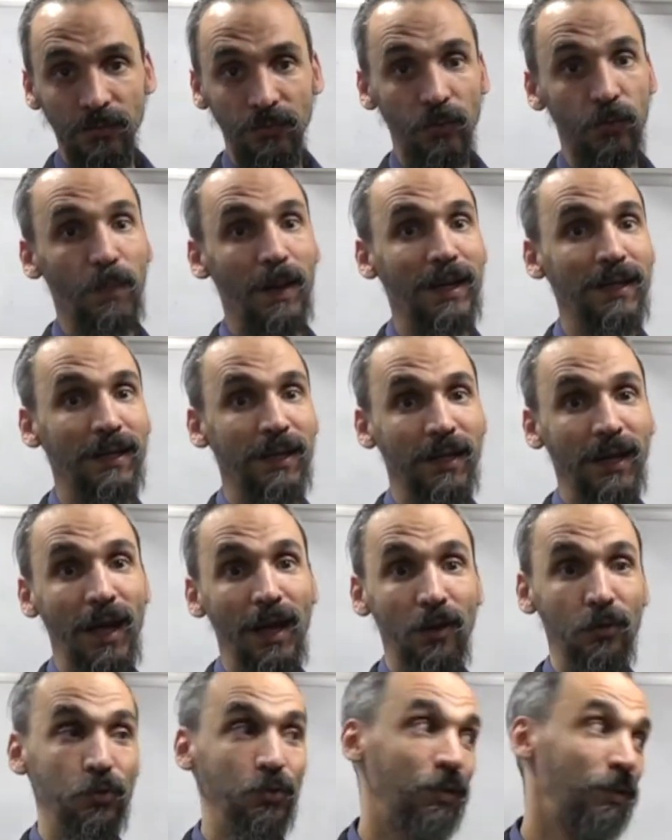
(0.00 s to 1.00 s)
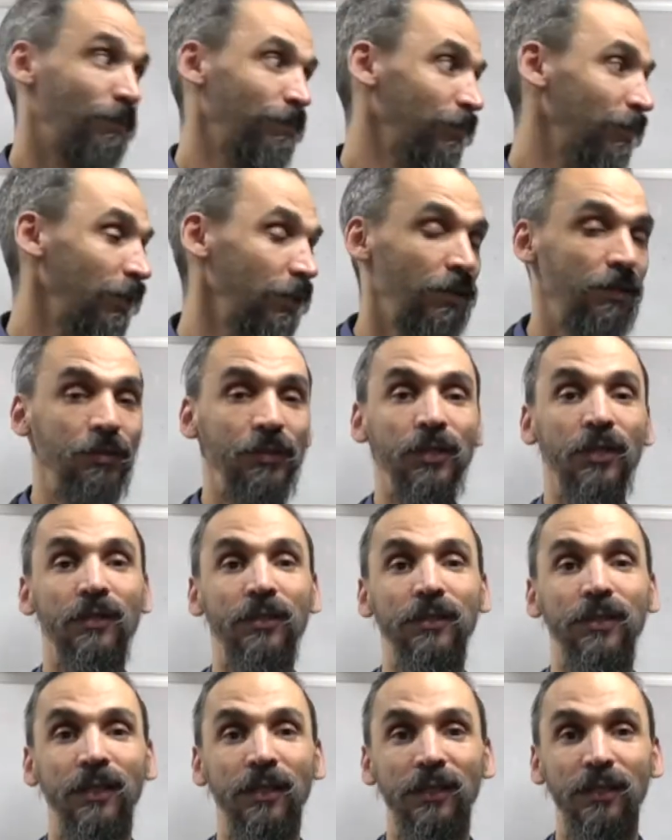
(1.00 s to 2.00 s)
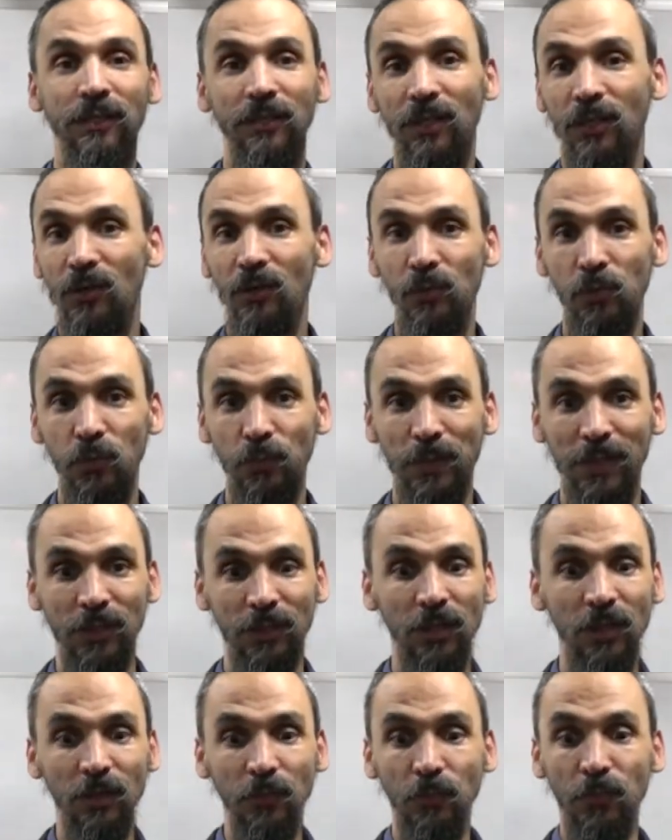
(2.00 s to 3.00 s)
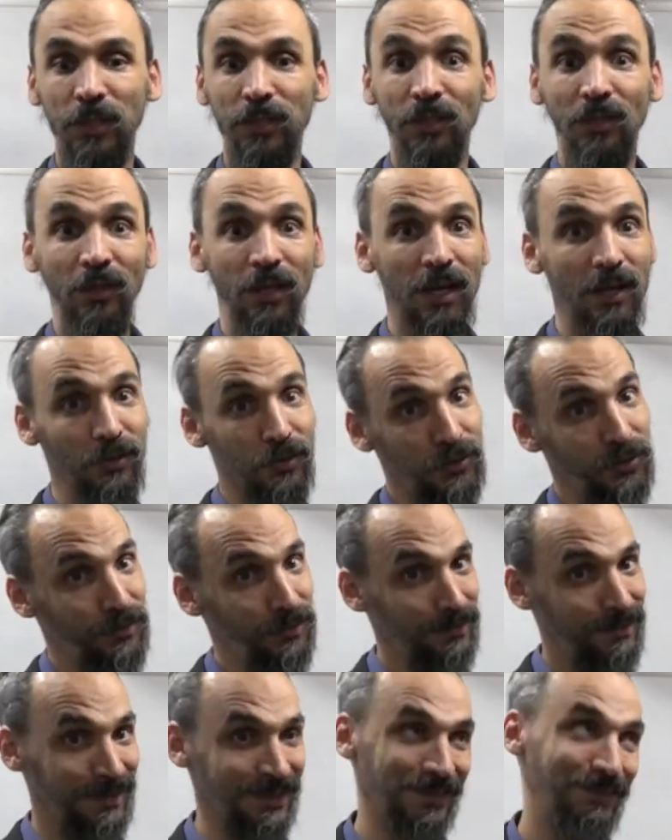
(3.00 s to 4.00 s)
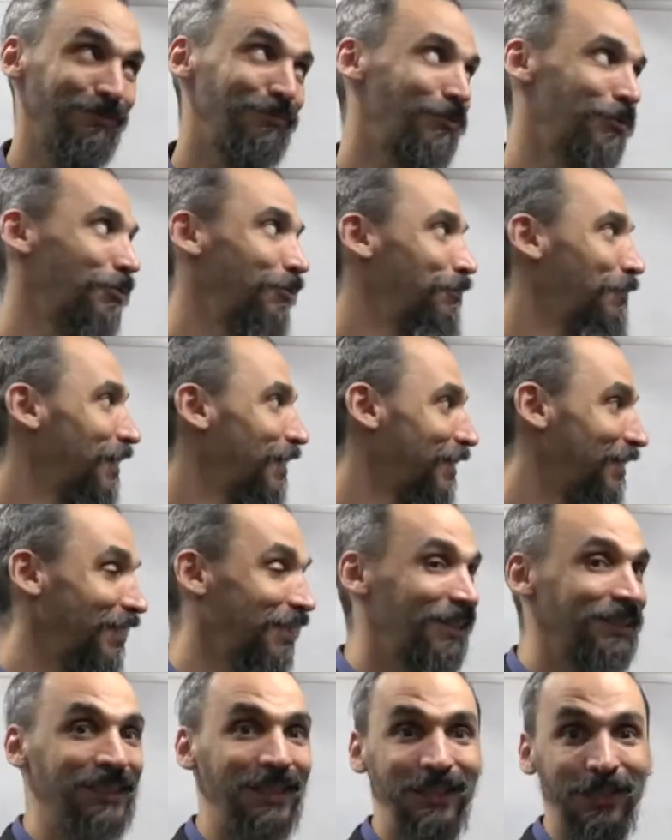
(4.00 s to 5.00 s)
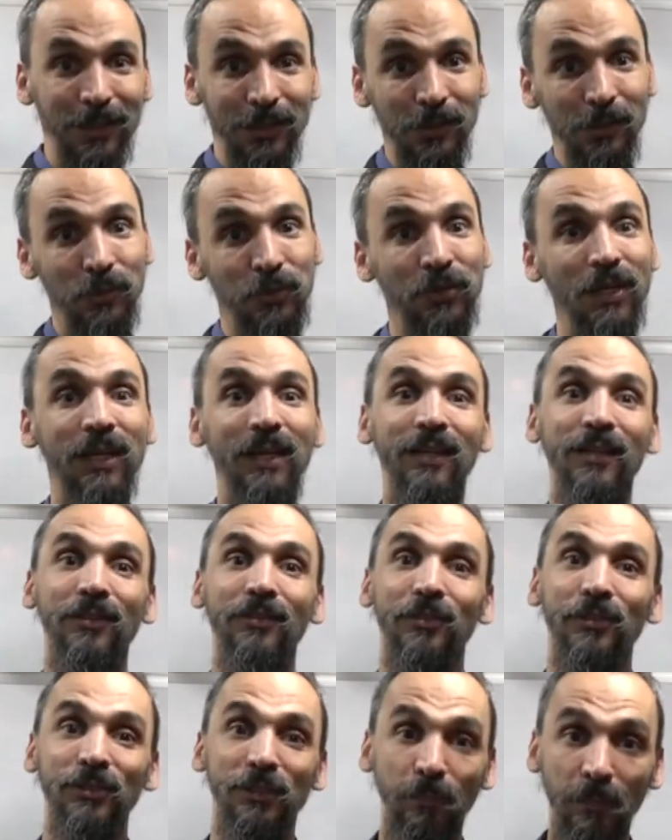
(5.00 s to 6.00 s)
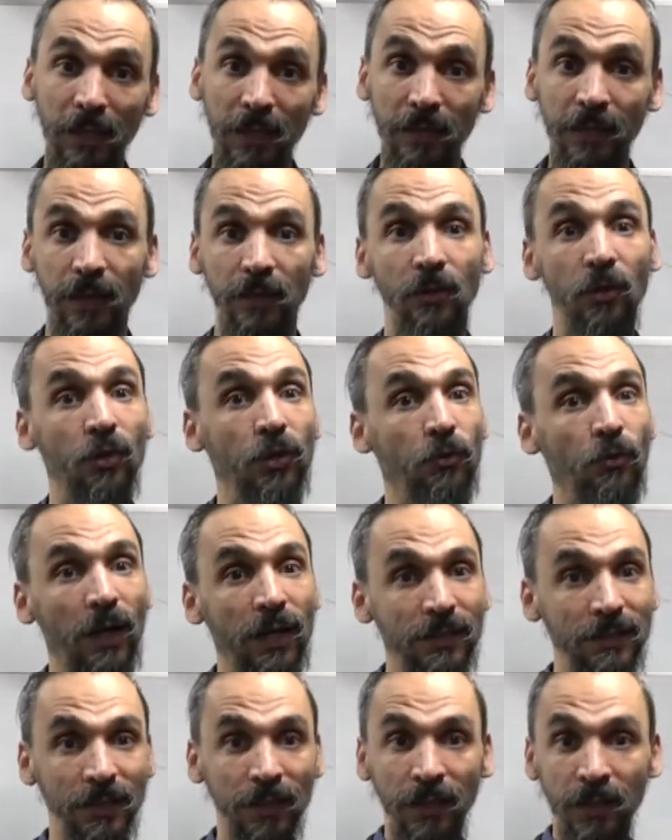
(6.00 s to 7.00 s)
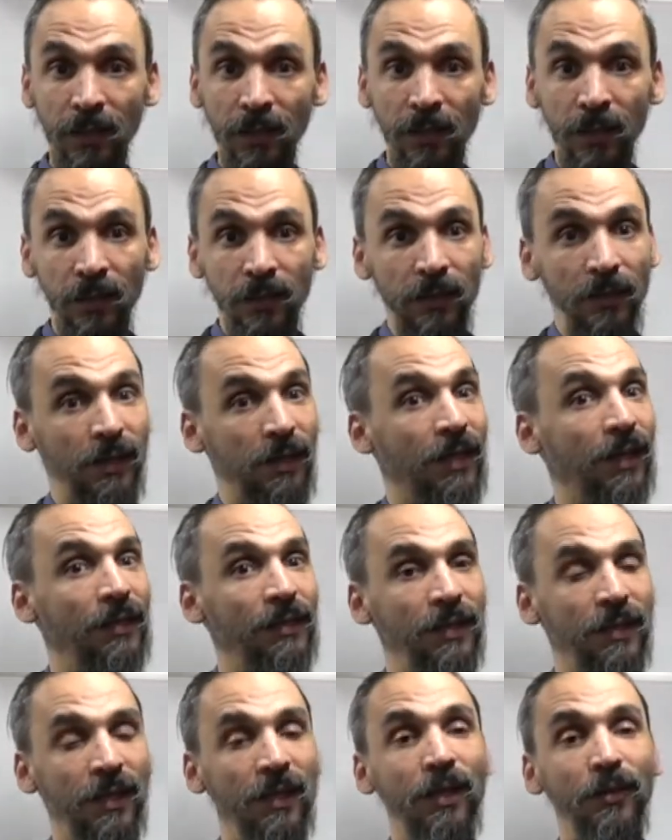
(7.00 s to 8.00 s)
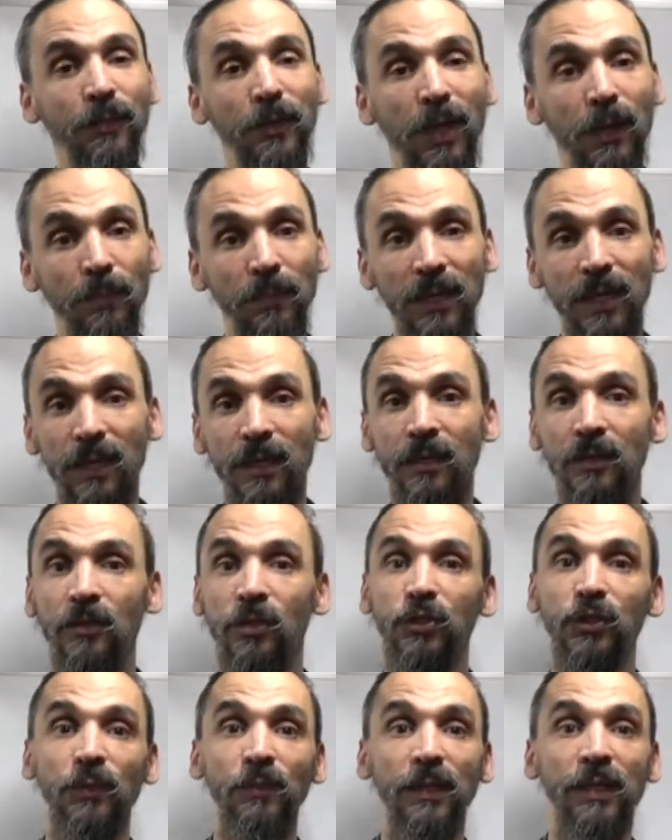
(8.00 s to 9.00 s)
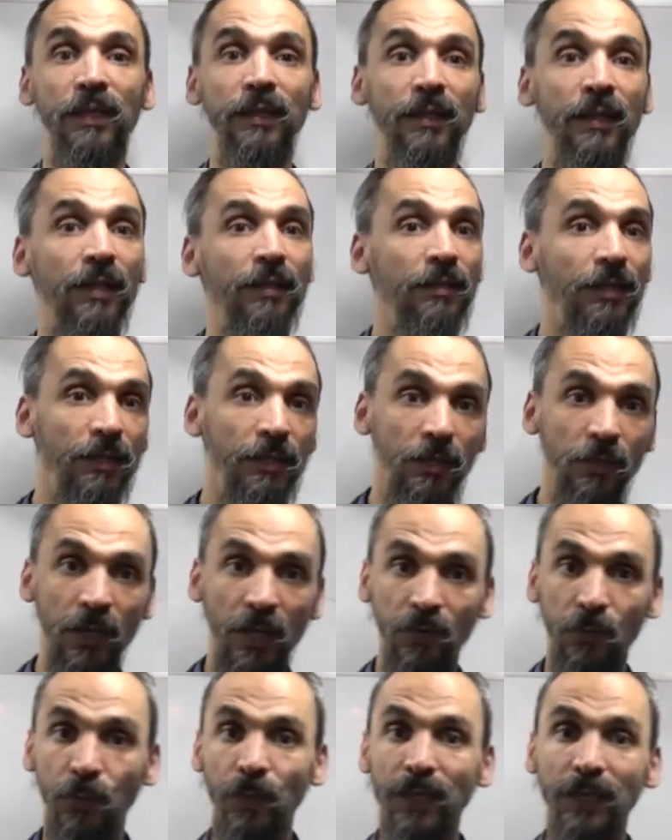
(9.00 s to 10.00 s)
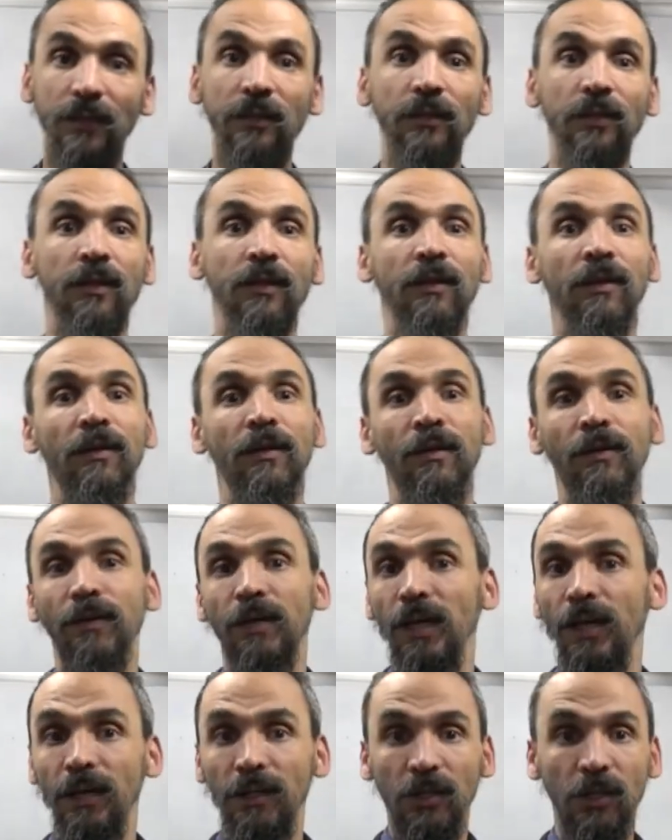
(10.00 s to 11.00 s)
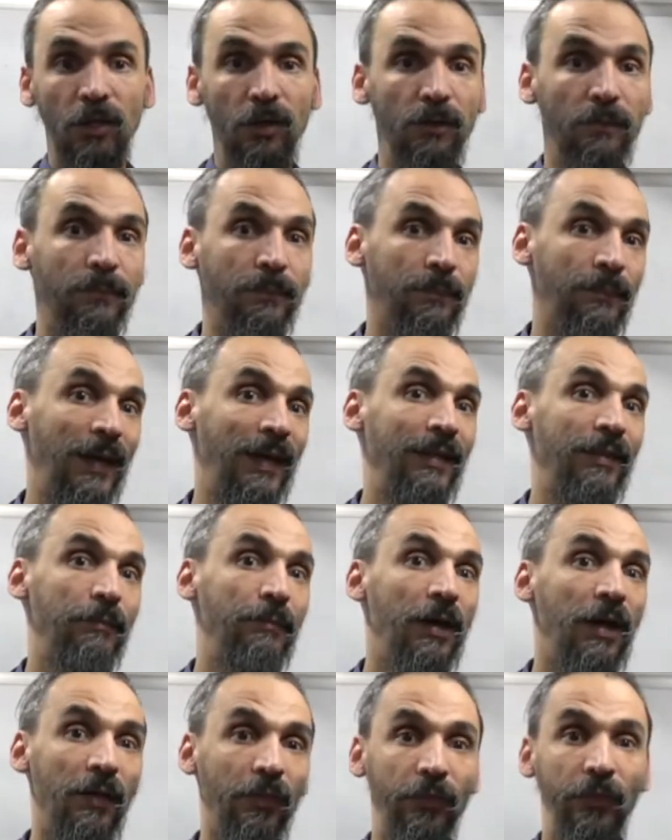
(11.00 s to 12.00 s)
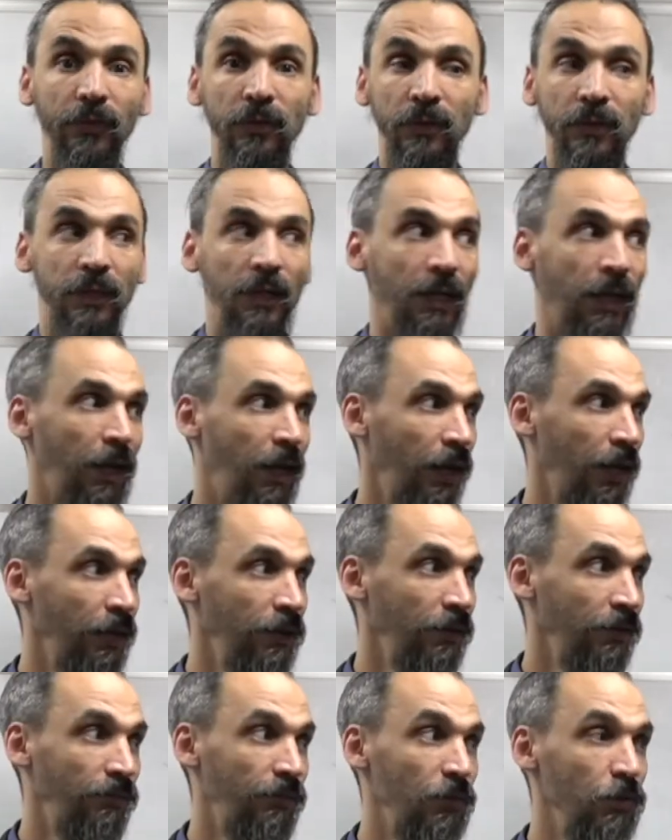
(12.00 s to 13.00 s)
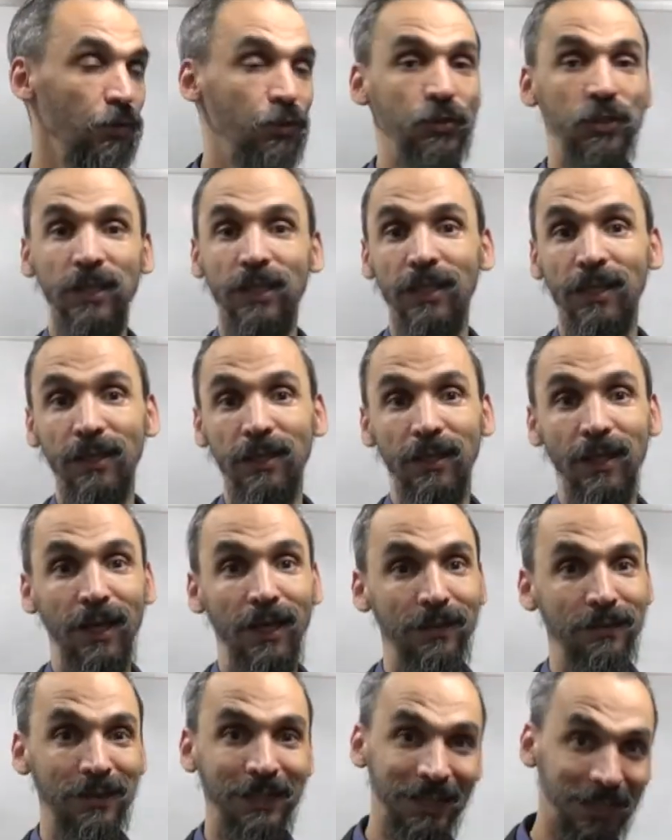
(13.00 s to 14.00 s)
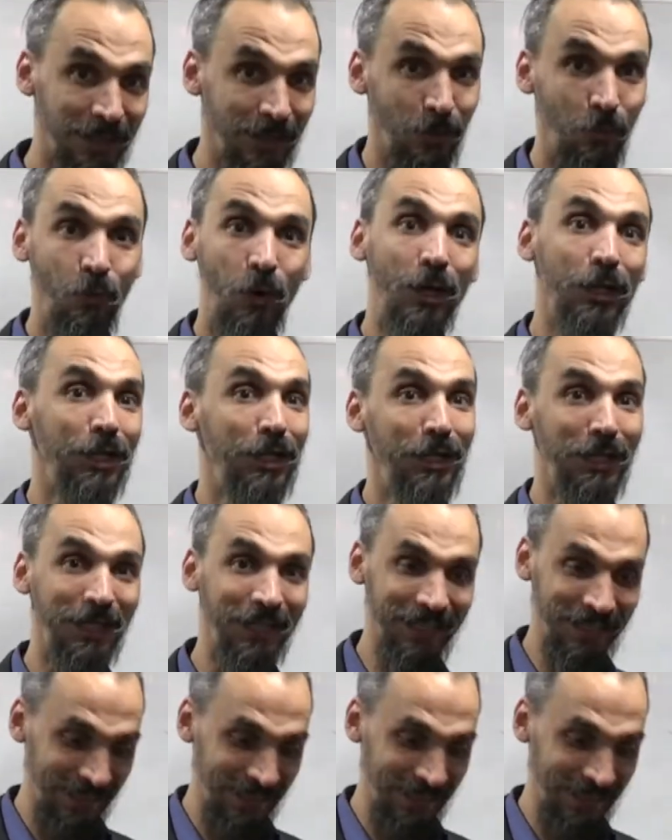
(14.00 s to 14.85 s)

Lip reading: buy a house, you're going to be stuck with your house for many years until you sell it or something like that. Otherwise, get the Airbnb or something like that you can rent, by the month. And if you see that the water